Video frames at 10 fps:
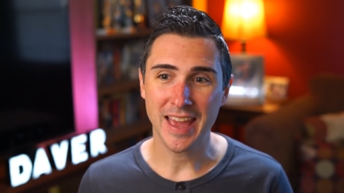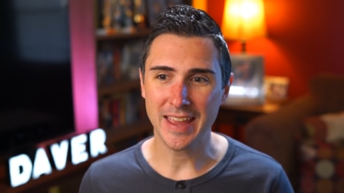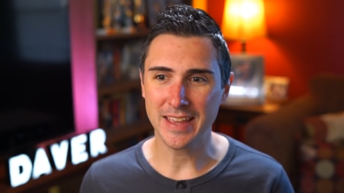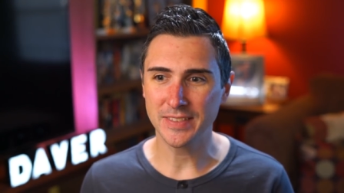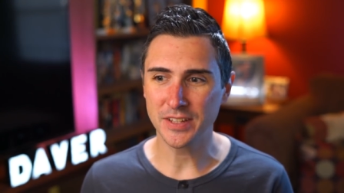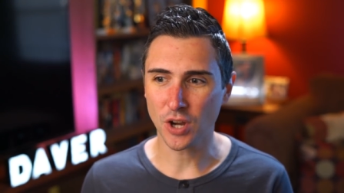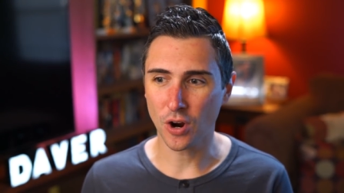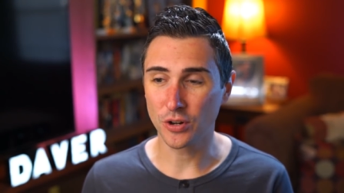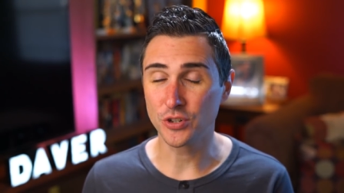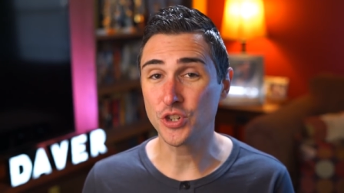and these
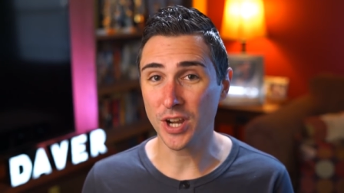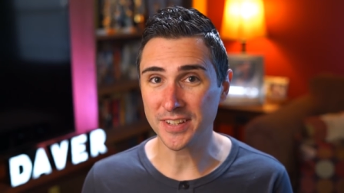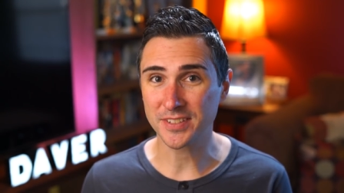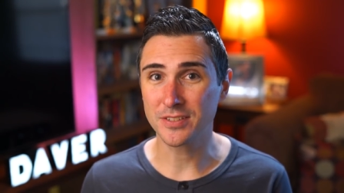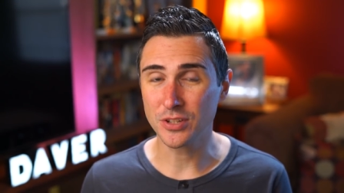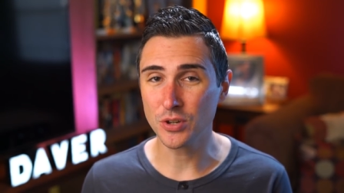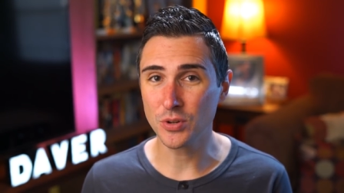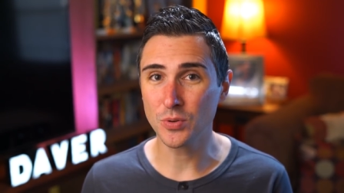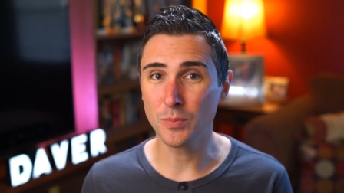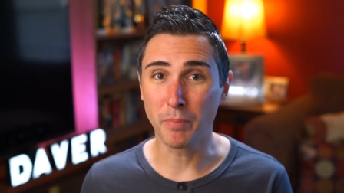are just
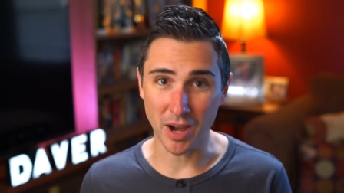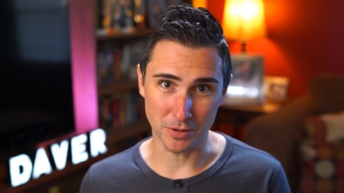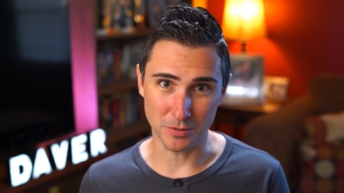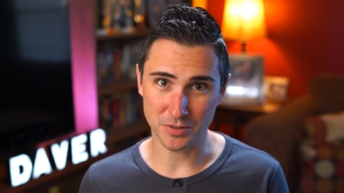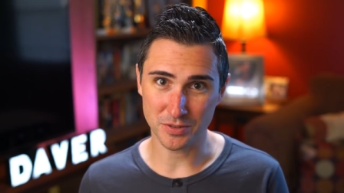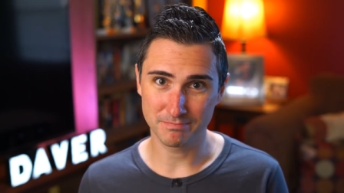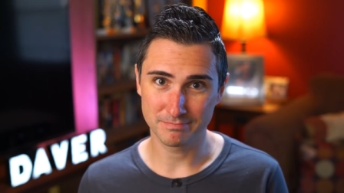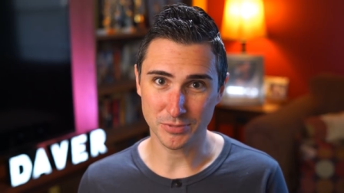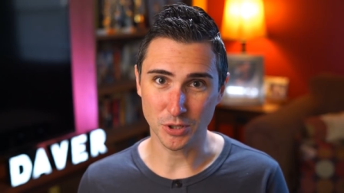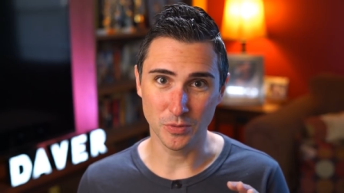new bottles.
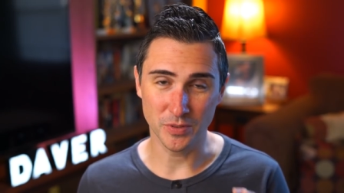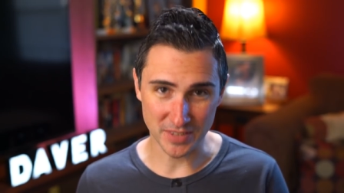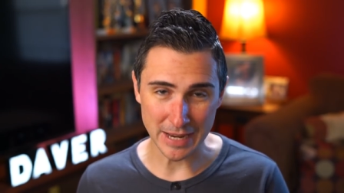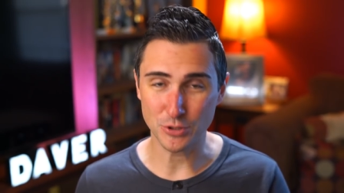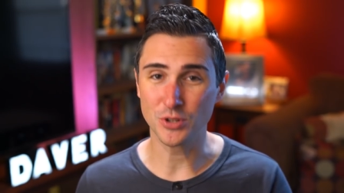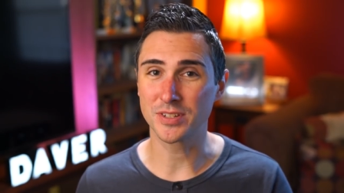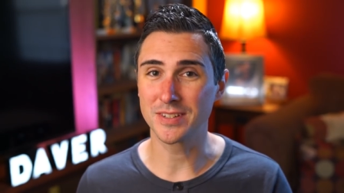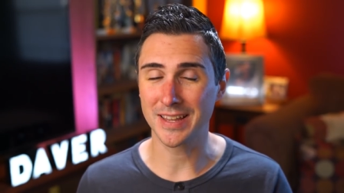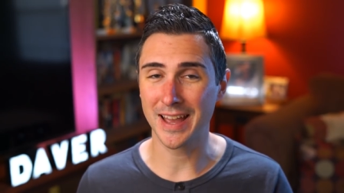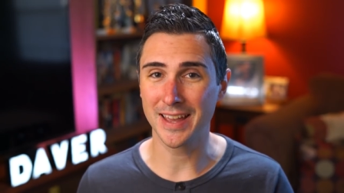So the same juice
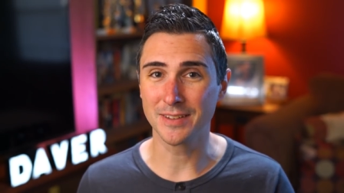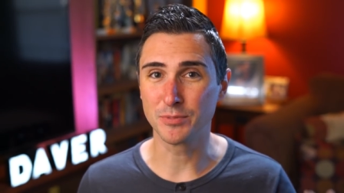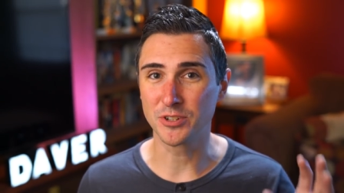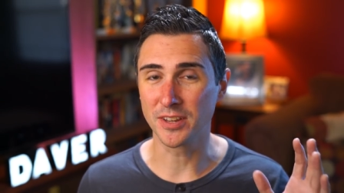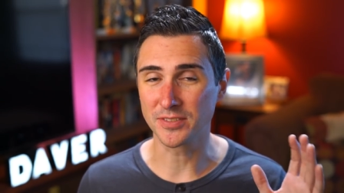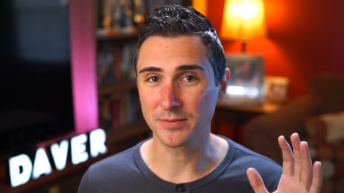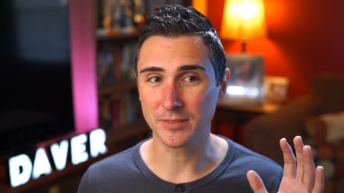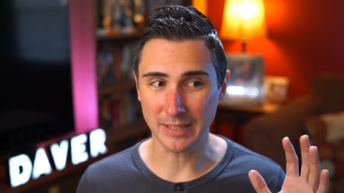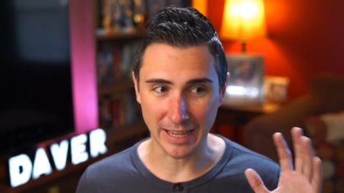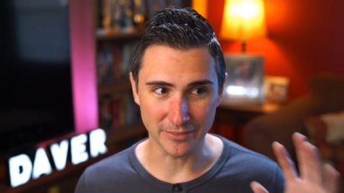inside, just
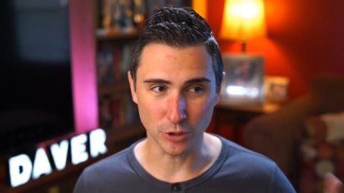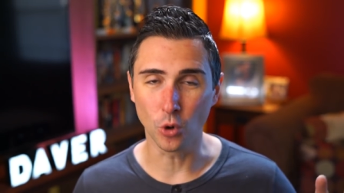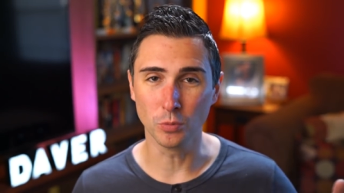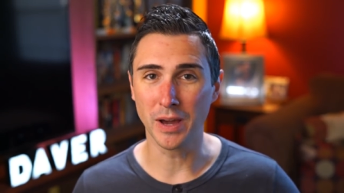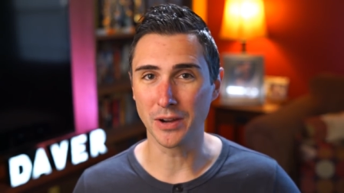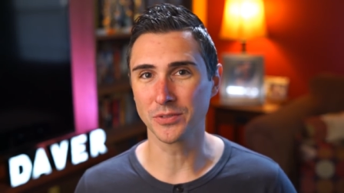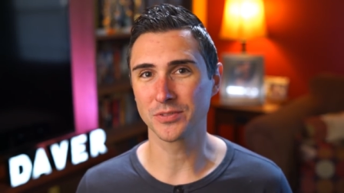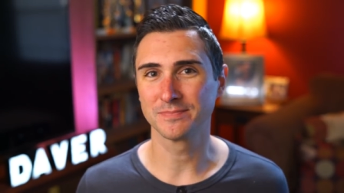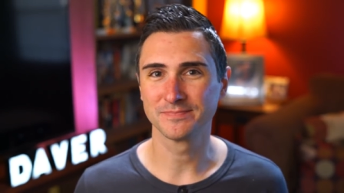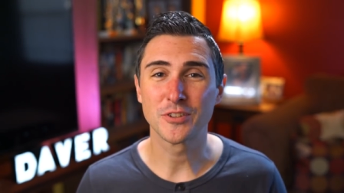kind of gold
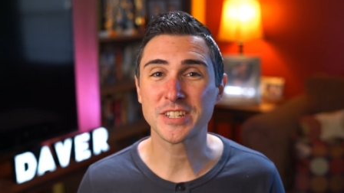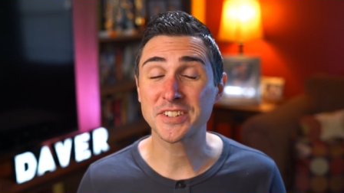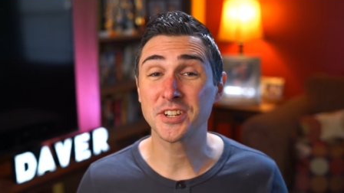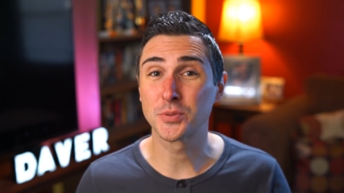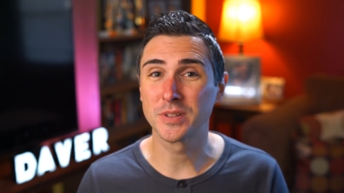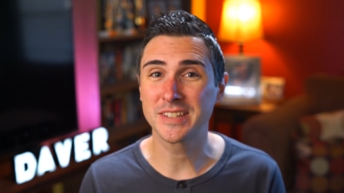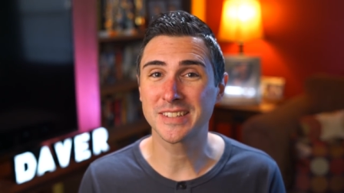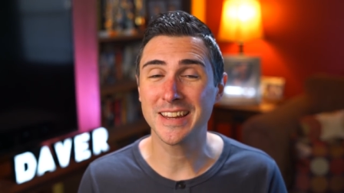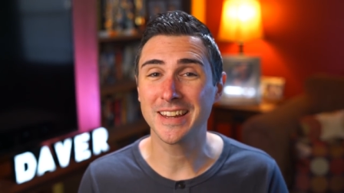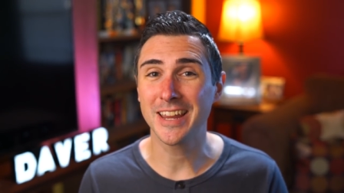bottles. Versace is
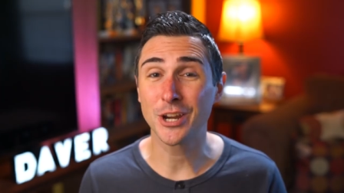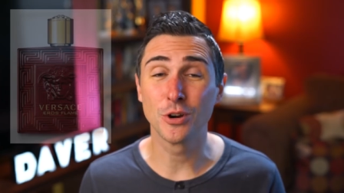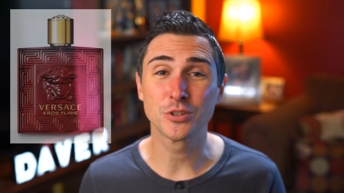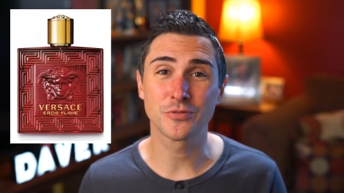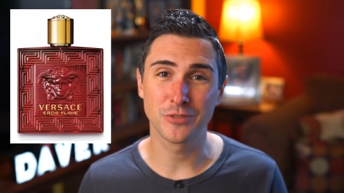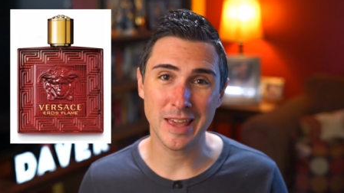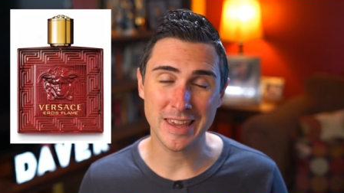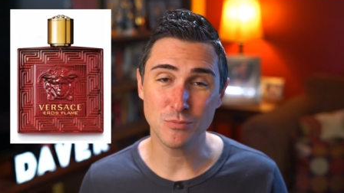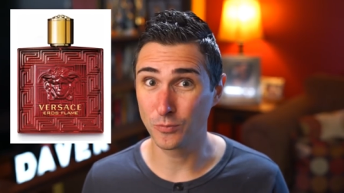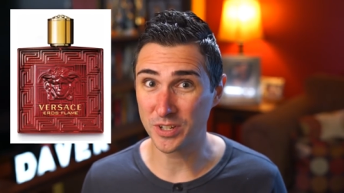releasing Eros
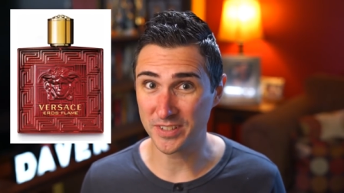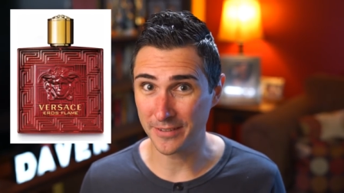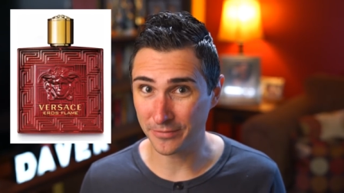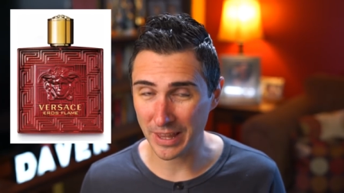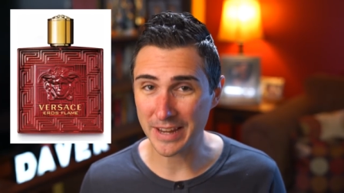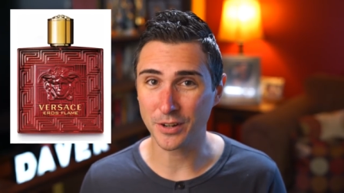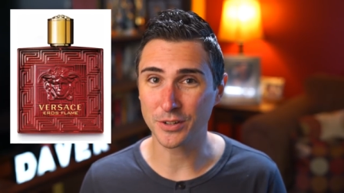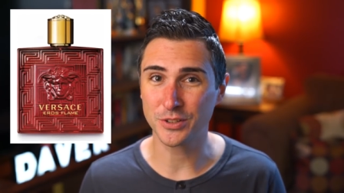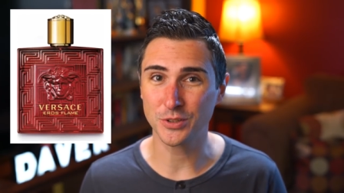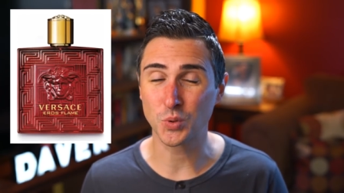Flame, which is a
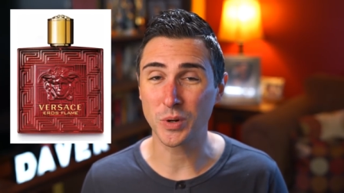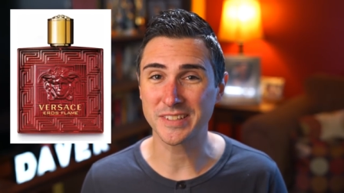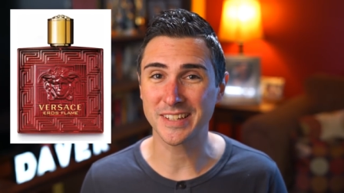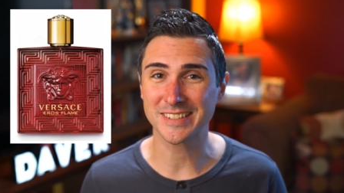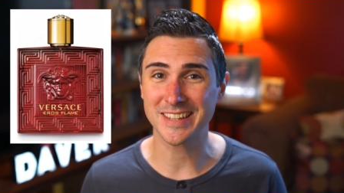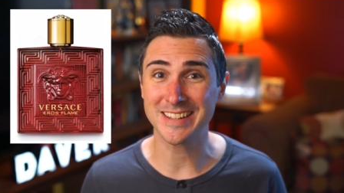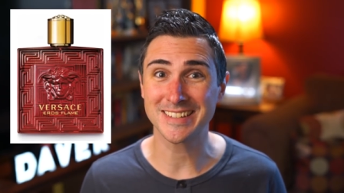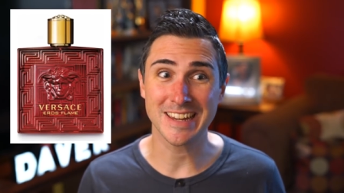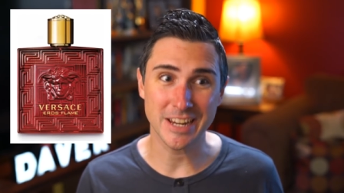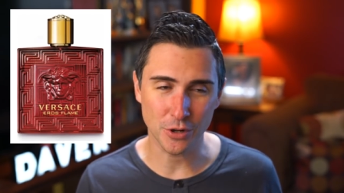flanker to
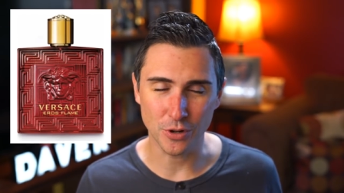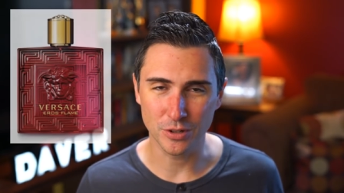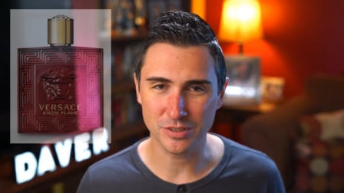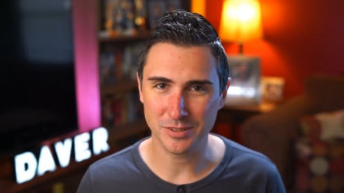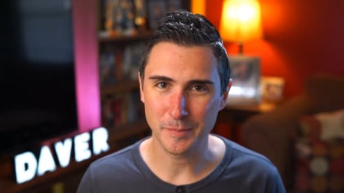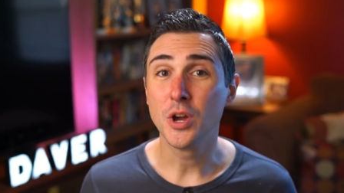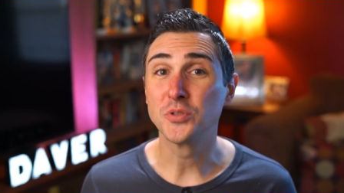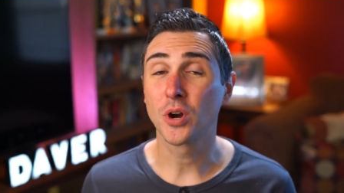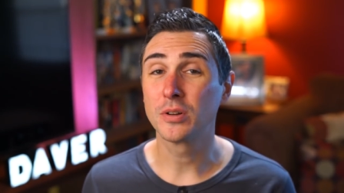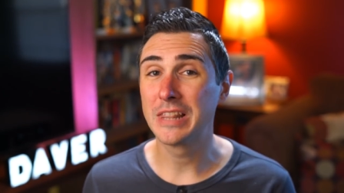2016's Eros.
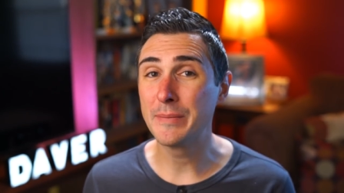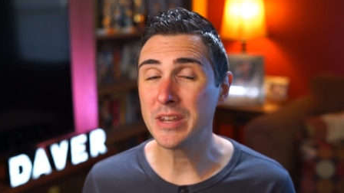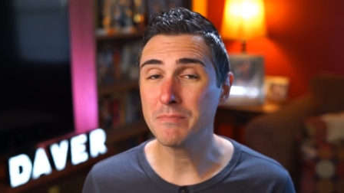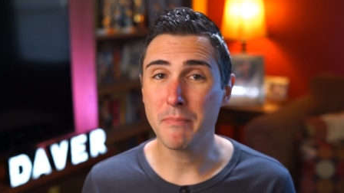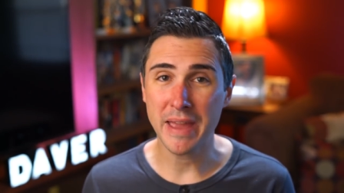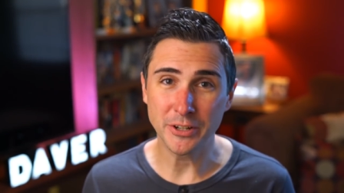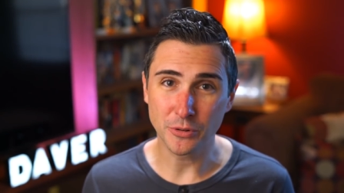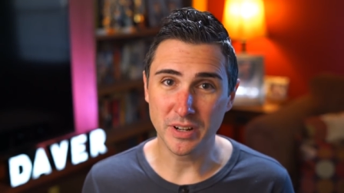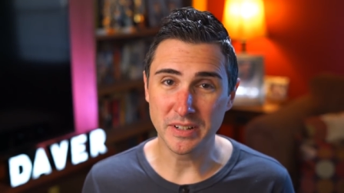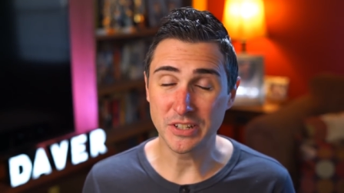Notes are Lemon
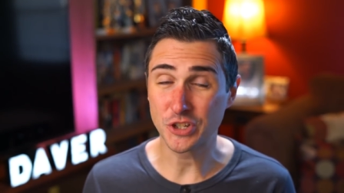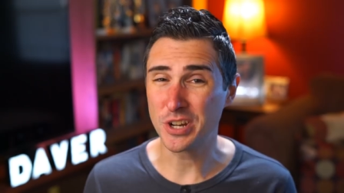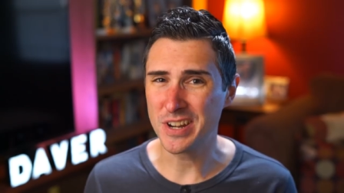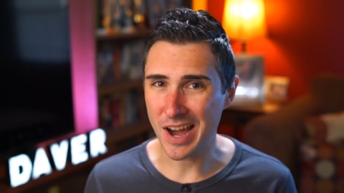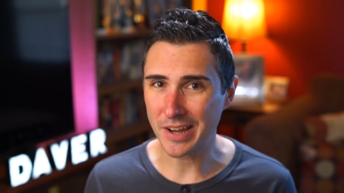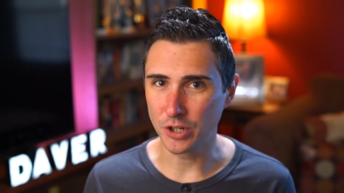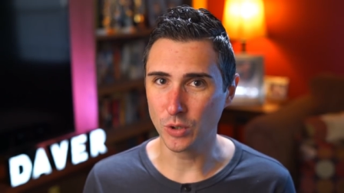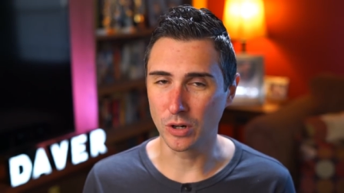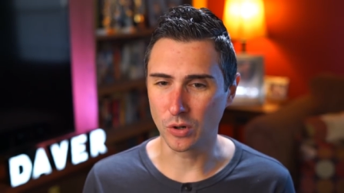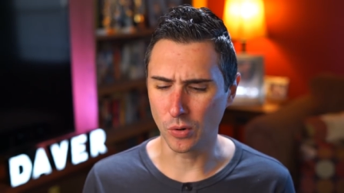Mandarin
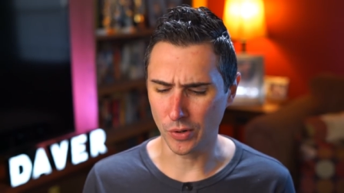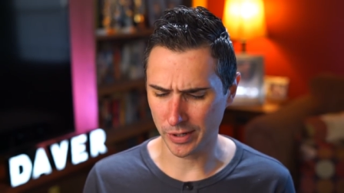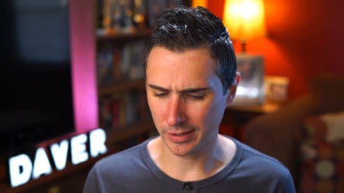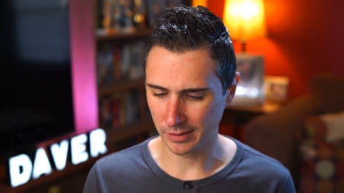Chinotto Accord,